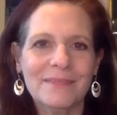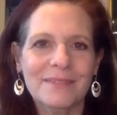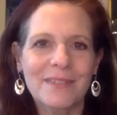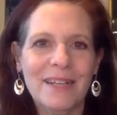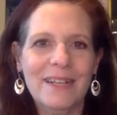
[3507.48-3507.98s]

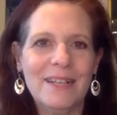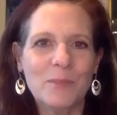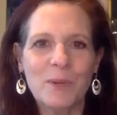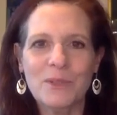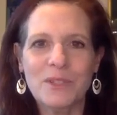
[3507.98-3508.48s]
right? As
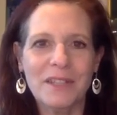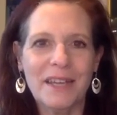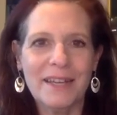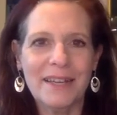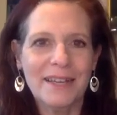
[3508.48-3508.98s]
opposed to
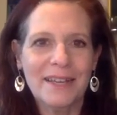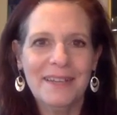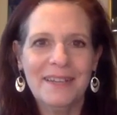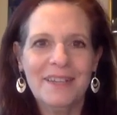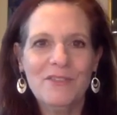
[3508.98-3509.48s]
like,
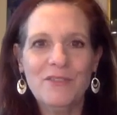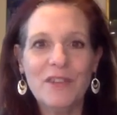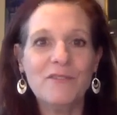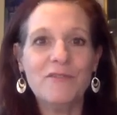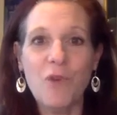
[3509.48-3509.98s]
if you've
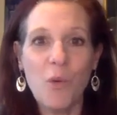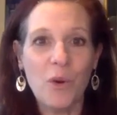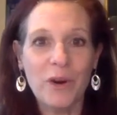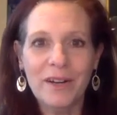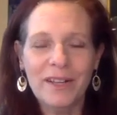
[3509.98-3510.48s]
done
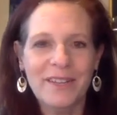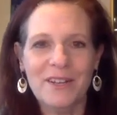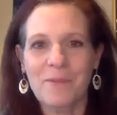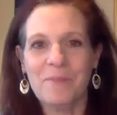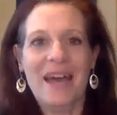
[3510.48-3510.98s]
4, then
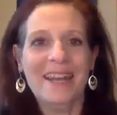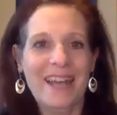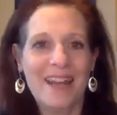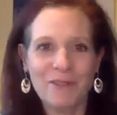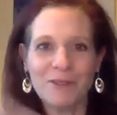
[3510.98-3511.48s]
your
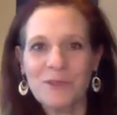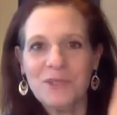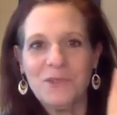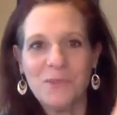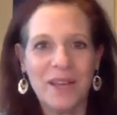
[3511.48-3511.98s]
batting average will
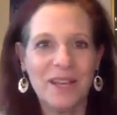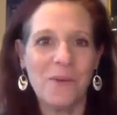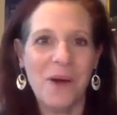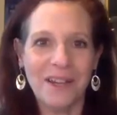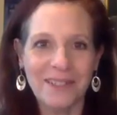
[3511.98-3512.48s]
swing
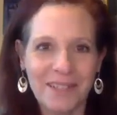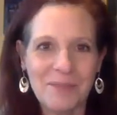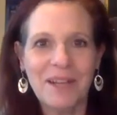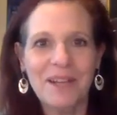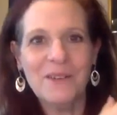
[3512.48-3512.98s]
wildly
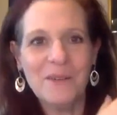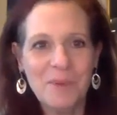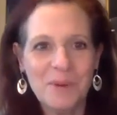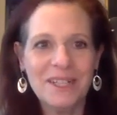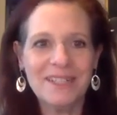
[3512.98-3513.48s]
by 100
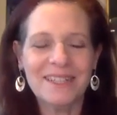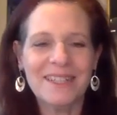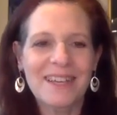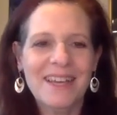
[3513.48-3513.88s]
points.